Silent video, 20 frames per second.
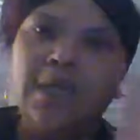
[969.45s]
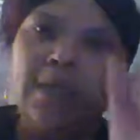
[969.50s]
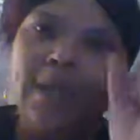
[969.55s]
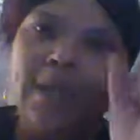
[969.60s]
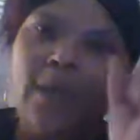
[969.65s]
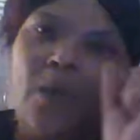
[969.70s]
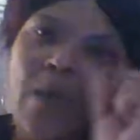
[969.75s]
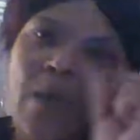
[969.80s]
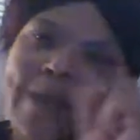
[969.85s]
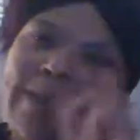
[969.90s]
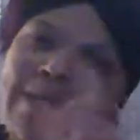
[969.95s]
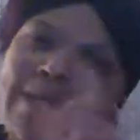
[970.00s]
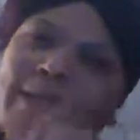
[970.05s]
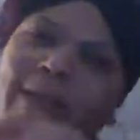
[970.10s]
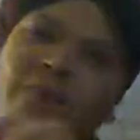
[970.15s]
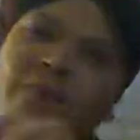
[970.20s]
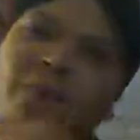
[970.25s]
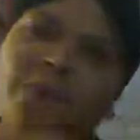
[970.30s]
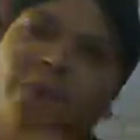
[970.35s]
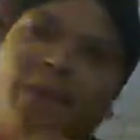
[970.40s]
It wasn't
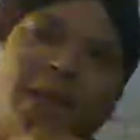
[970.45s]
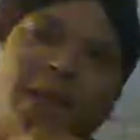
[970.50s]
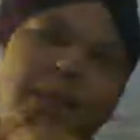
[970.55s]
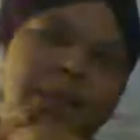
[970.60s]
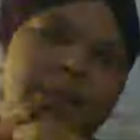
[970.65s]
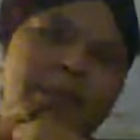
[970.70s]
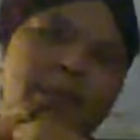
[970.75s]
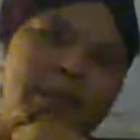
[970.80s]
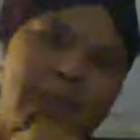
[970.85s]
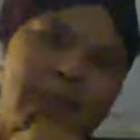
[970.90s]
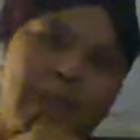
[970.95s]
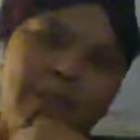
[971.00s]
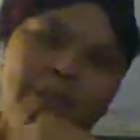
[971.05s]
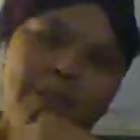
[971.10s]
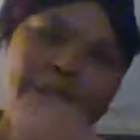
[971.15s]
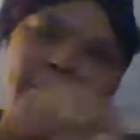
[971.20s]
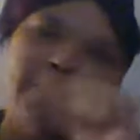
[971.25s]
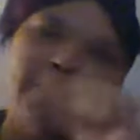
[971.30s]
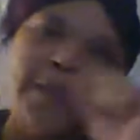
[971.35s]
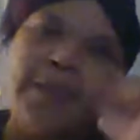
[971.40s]
10 fucking minutes. My
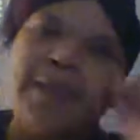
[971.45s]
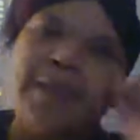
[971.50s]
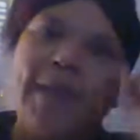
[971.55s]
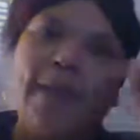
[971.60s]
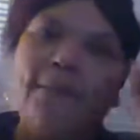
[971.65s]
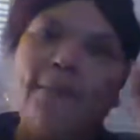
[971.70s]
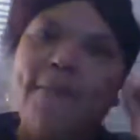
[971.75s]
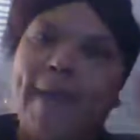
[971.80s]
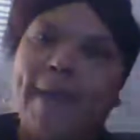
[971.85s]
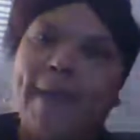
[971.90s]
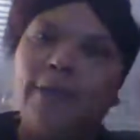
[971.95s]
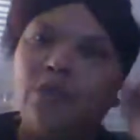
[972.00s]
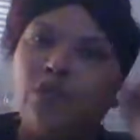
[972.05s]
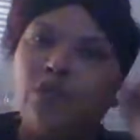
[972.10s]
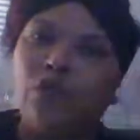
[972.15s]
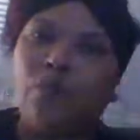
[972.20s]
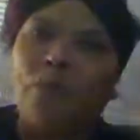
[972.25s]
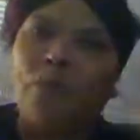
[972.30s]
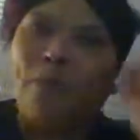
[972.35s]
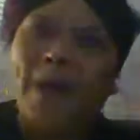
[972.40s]
son came back,
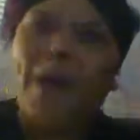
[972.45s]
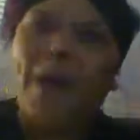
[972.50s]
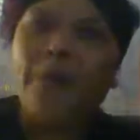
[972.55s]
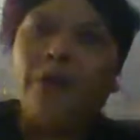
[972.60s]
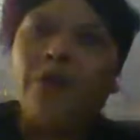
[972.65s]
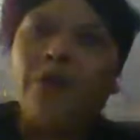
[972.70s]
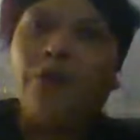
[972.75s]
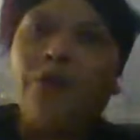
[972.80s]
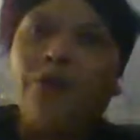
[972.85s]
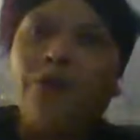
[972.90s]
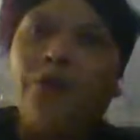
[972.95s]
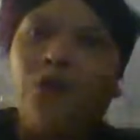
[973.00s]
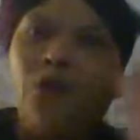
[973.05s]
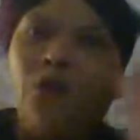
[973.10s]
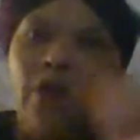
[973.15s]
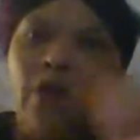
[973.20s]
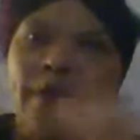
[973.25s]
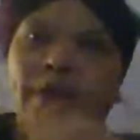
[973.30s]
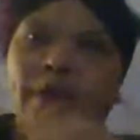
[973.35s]
pounding on the door.